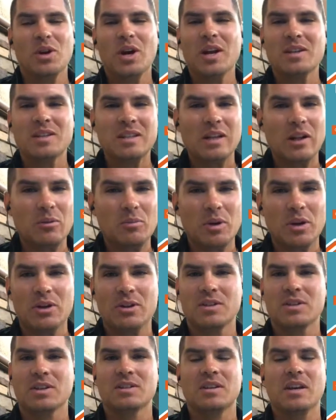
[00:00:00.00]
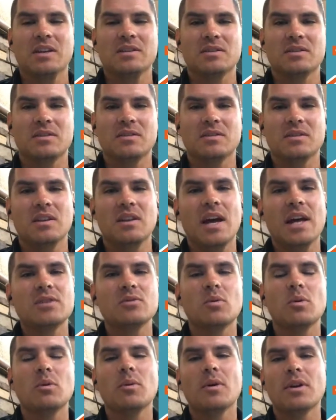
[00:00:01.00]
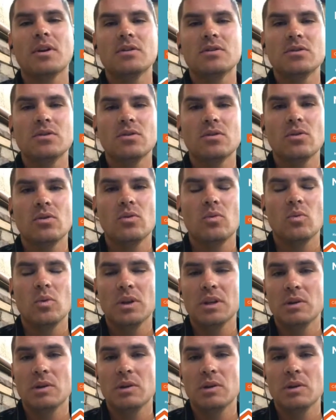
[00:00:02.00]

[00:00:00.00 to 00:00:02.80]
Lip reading: You got to celebrate your successes, and that's what we want to do.